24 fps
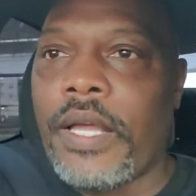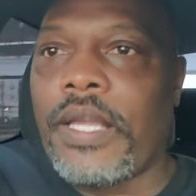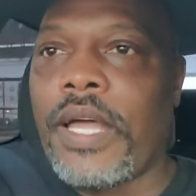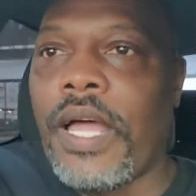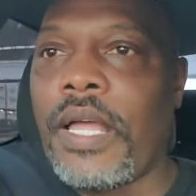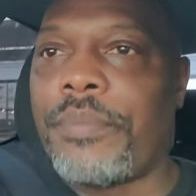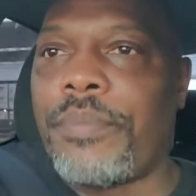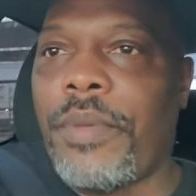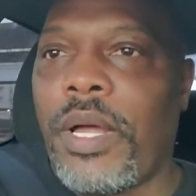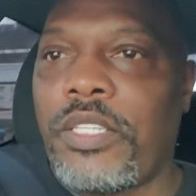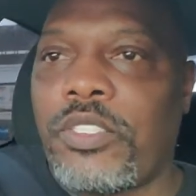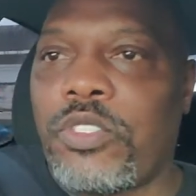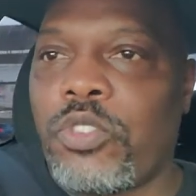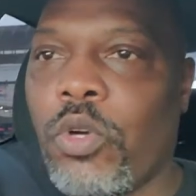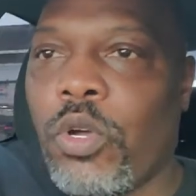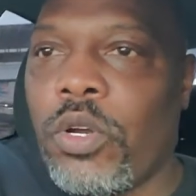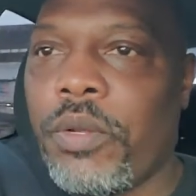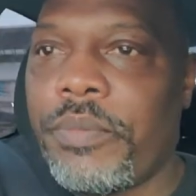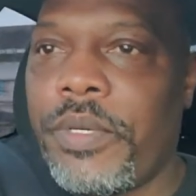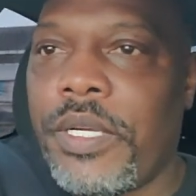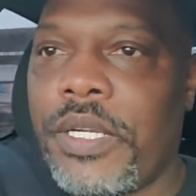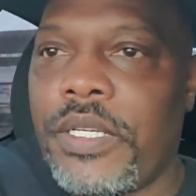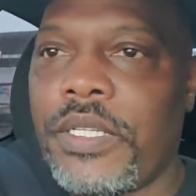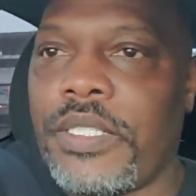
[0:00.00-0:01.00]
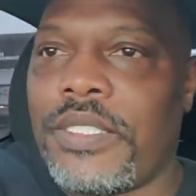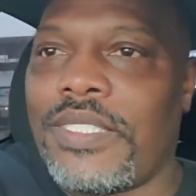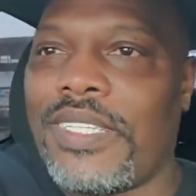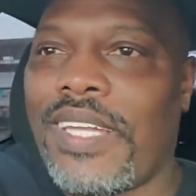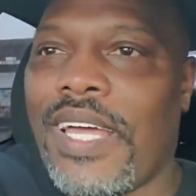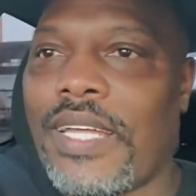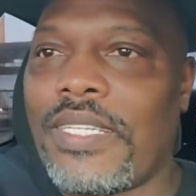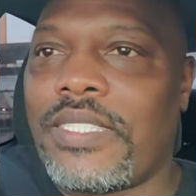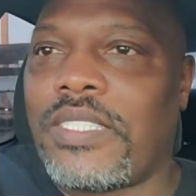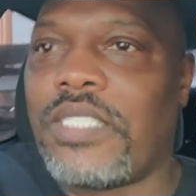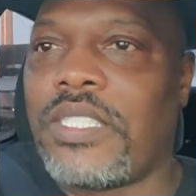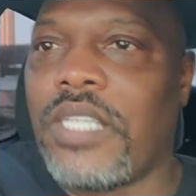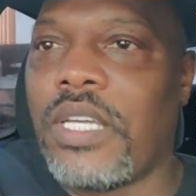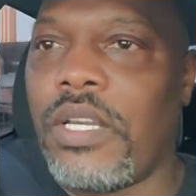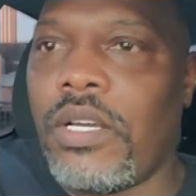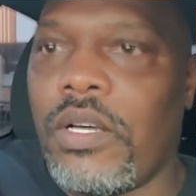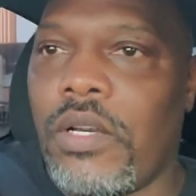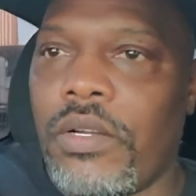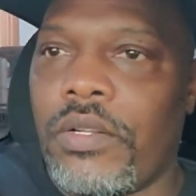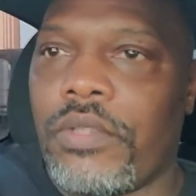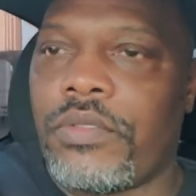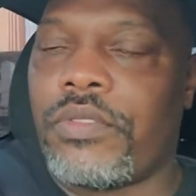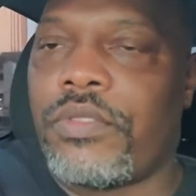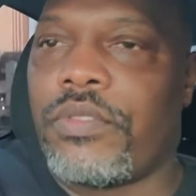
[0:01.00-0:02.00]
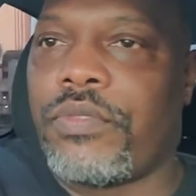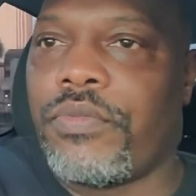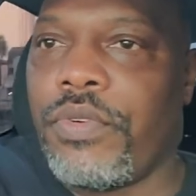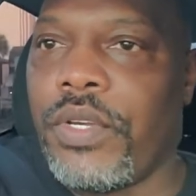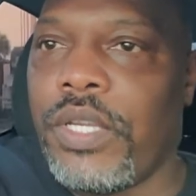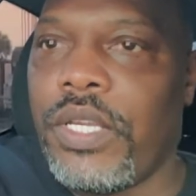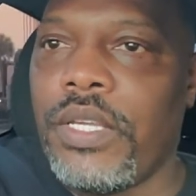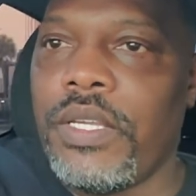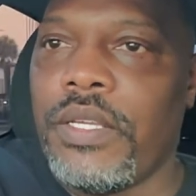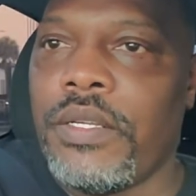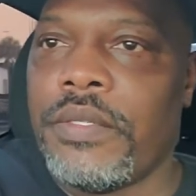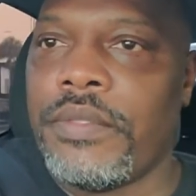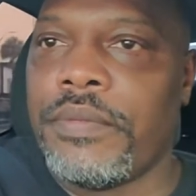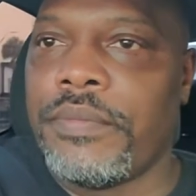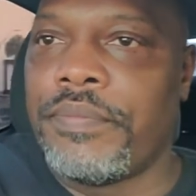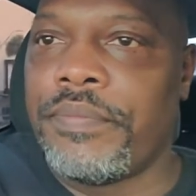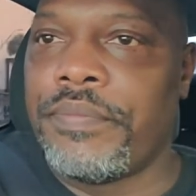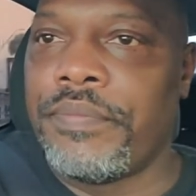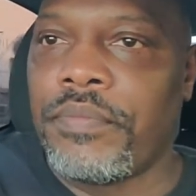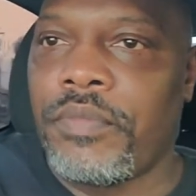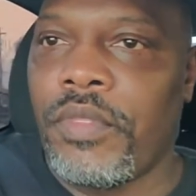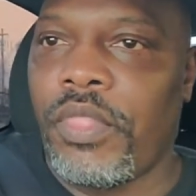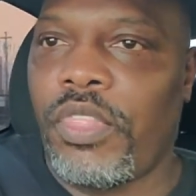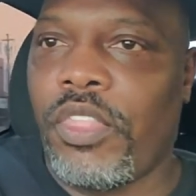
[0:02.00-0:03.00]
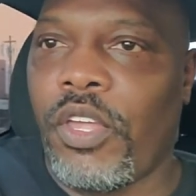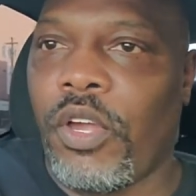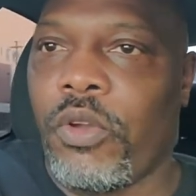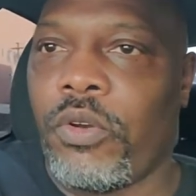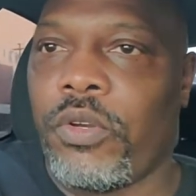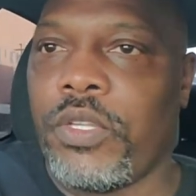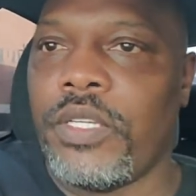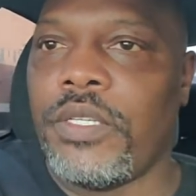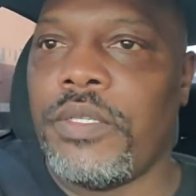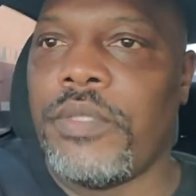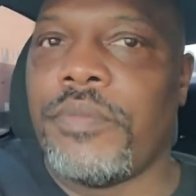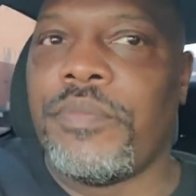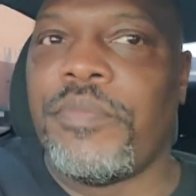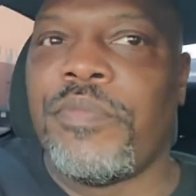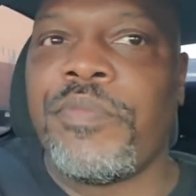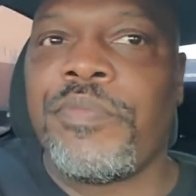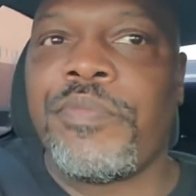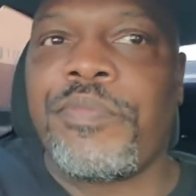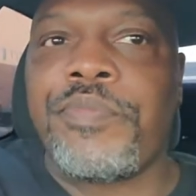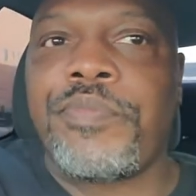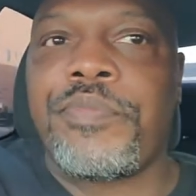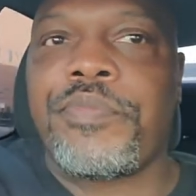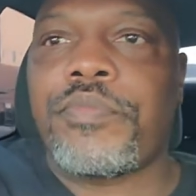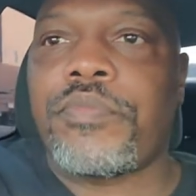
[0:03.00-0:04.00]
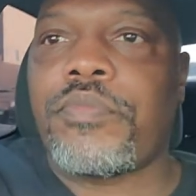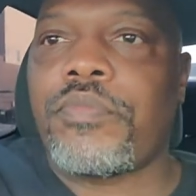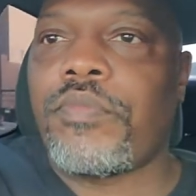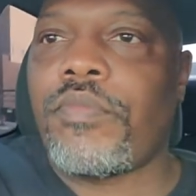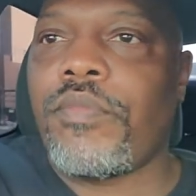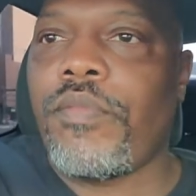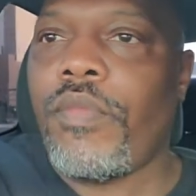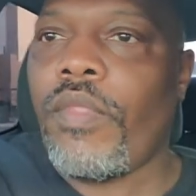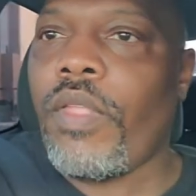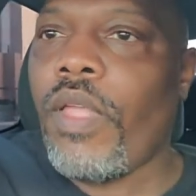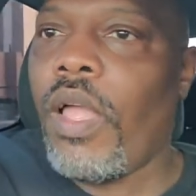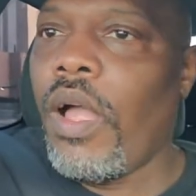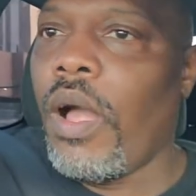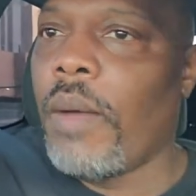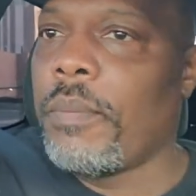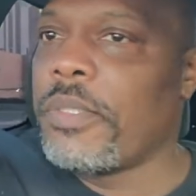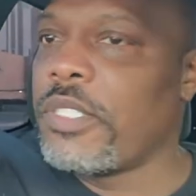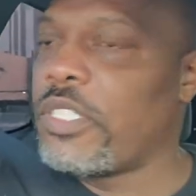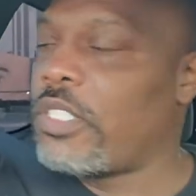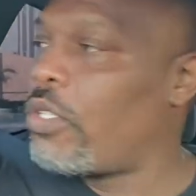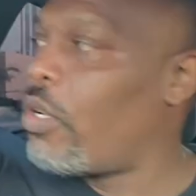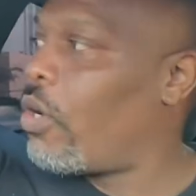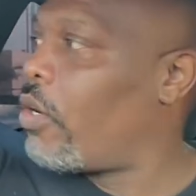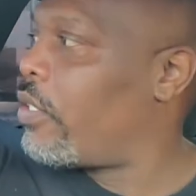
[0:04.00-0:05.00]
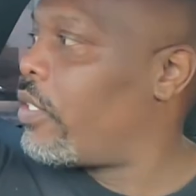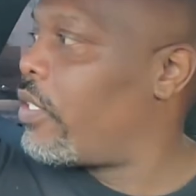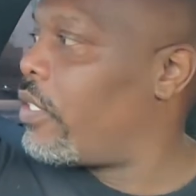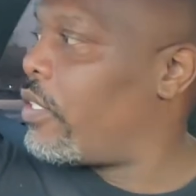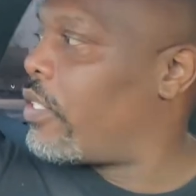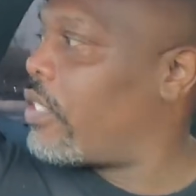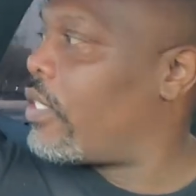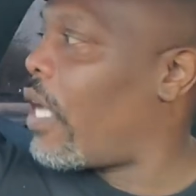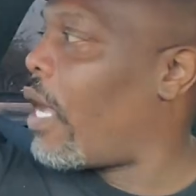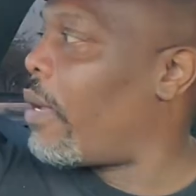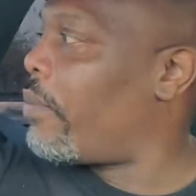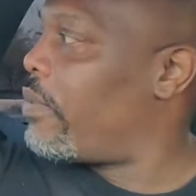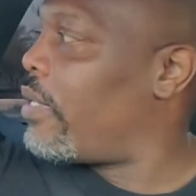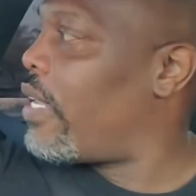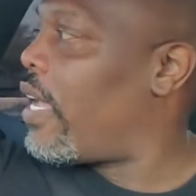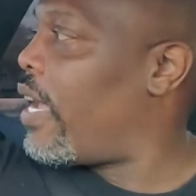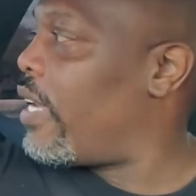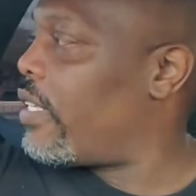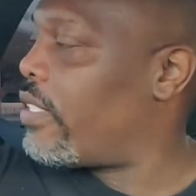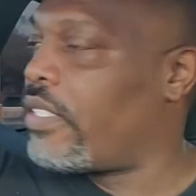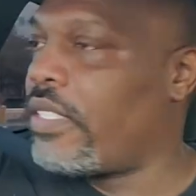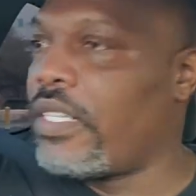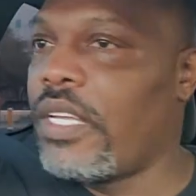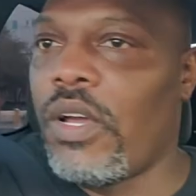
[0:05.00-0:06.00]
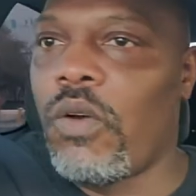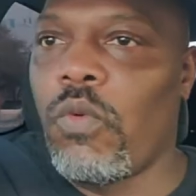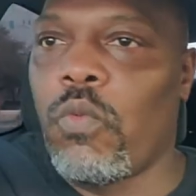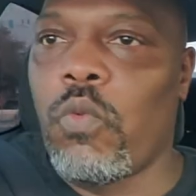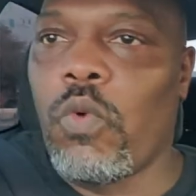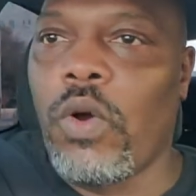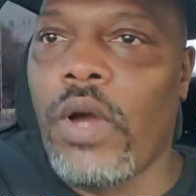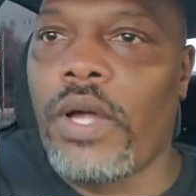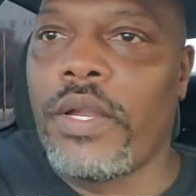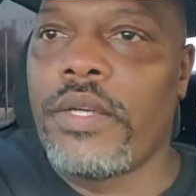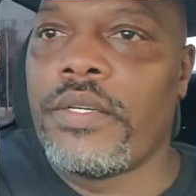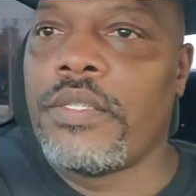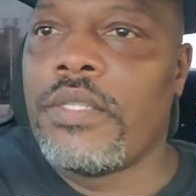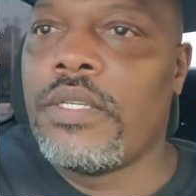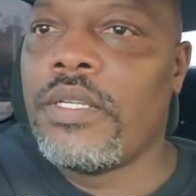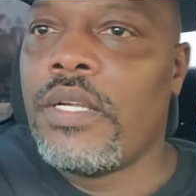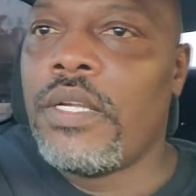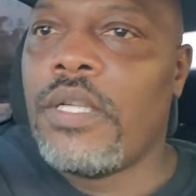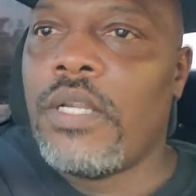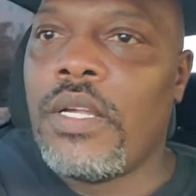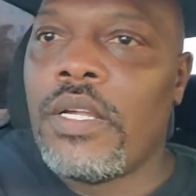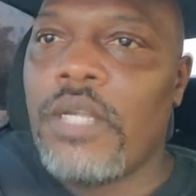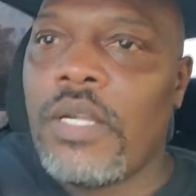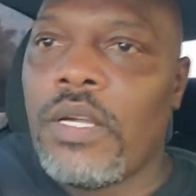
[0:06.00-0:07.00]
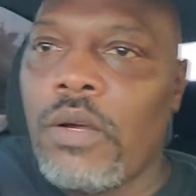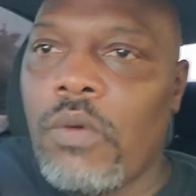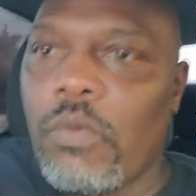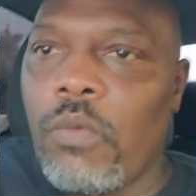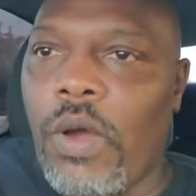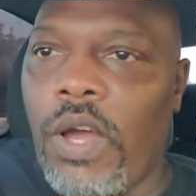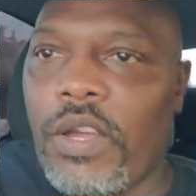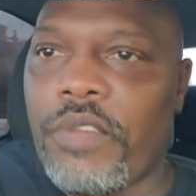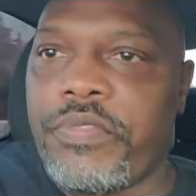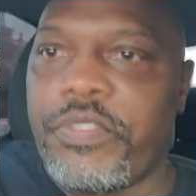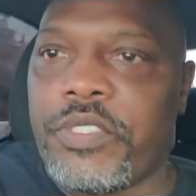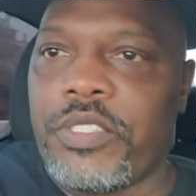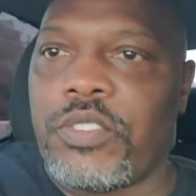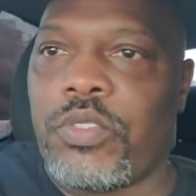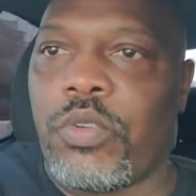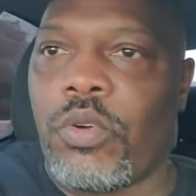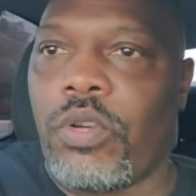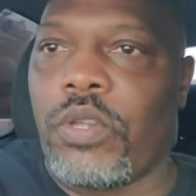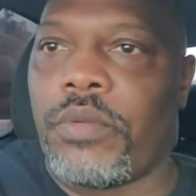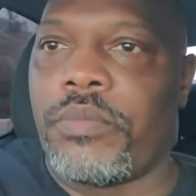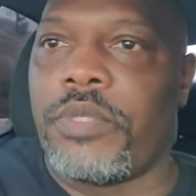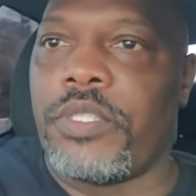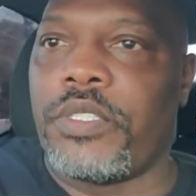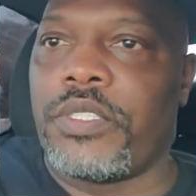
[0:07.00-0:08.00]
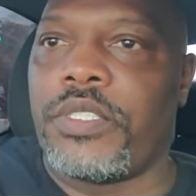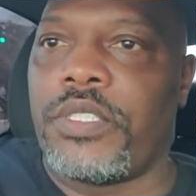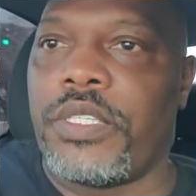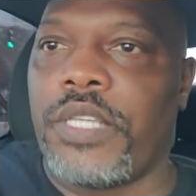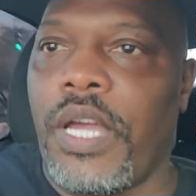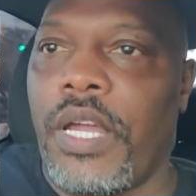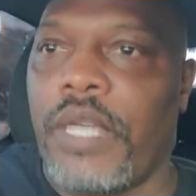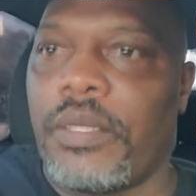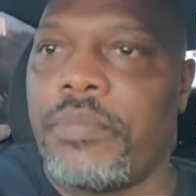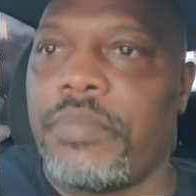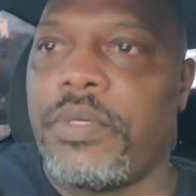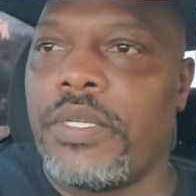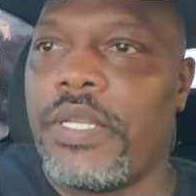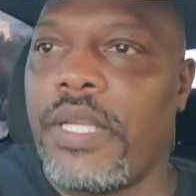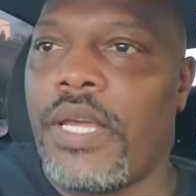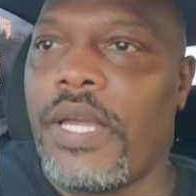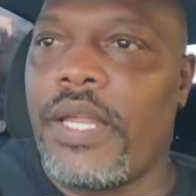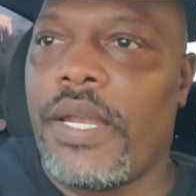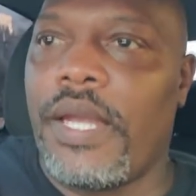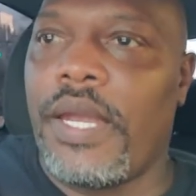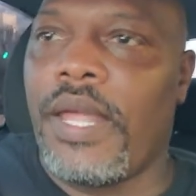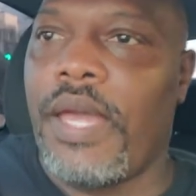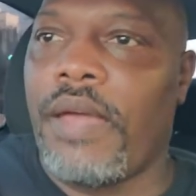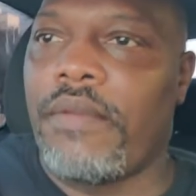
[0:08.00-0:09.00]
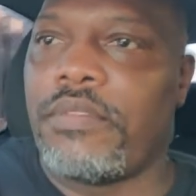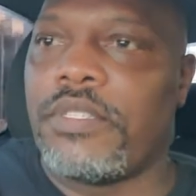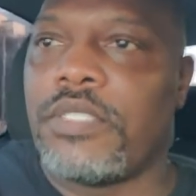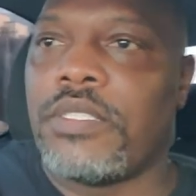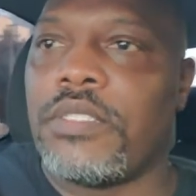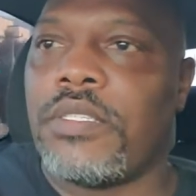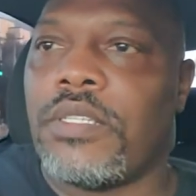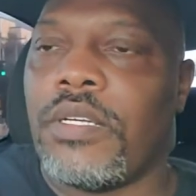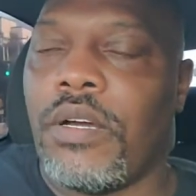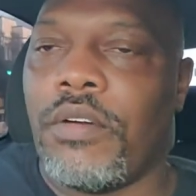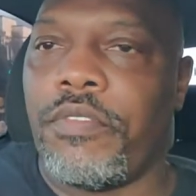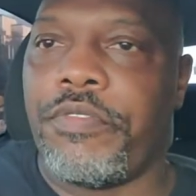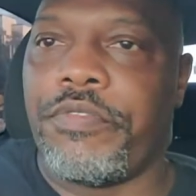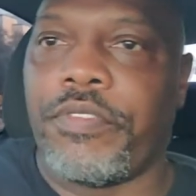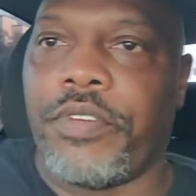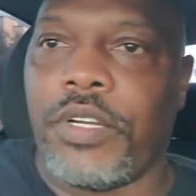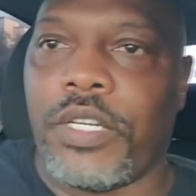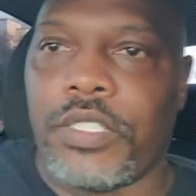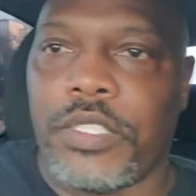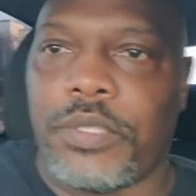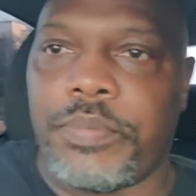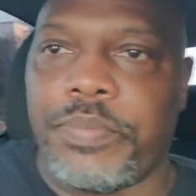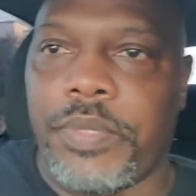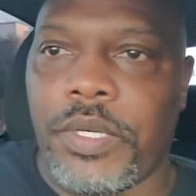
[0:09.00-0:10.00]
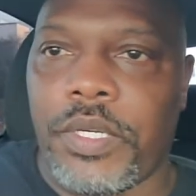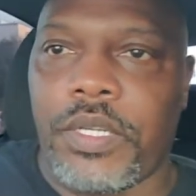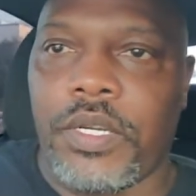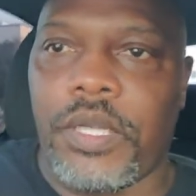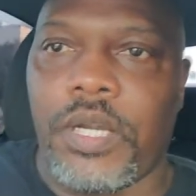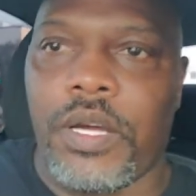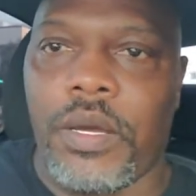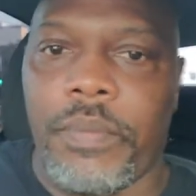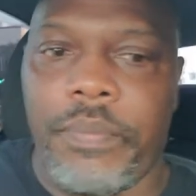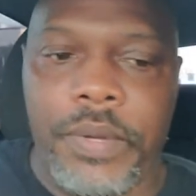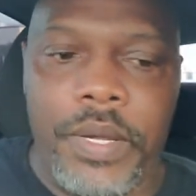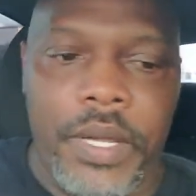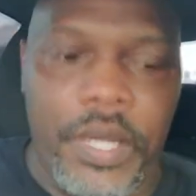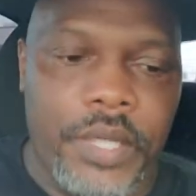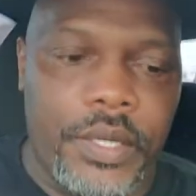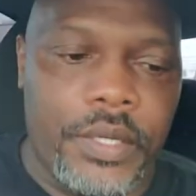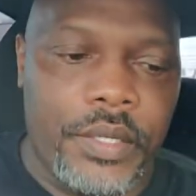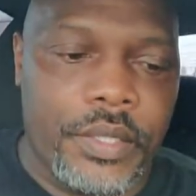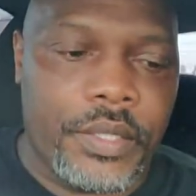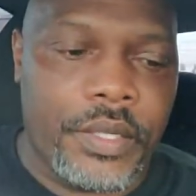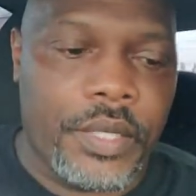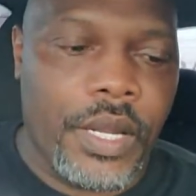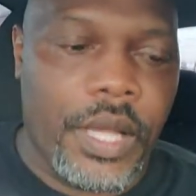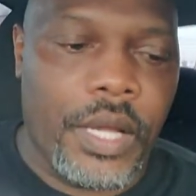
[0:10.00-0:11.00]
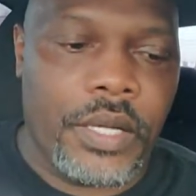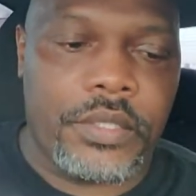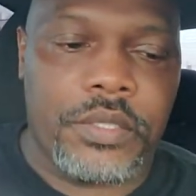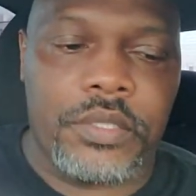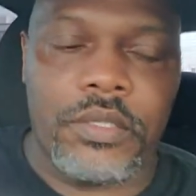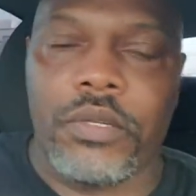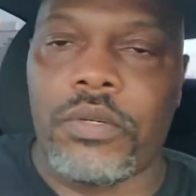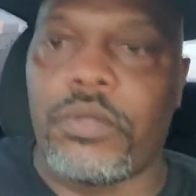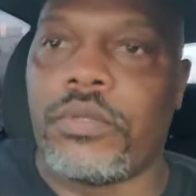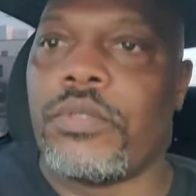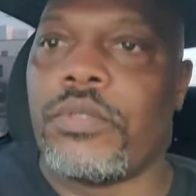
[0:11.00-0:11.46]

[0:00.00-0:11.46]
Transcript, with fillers: guys, my tournament is not till 3:30. I'm gonna start stop dashing at one. Wifey tournament, she got to be there at 11. Her friend is picking her up at 8 o'clock, so